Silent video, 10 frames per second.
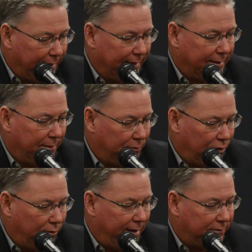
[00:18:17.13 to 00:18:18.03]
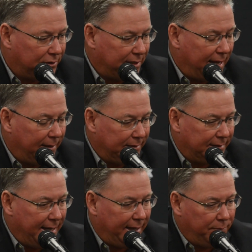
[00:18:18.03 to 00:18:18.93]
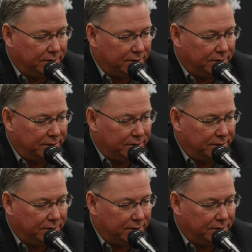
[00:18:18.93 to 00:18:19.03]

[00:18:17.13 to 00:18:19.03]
to get them to do after Saturday's game.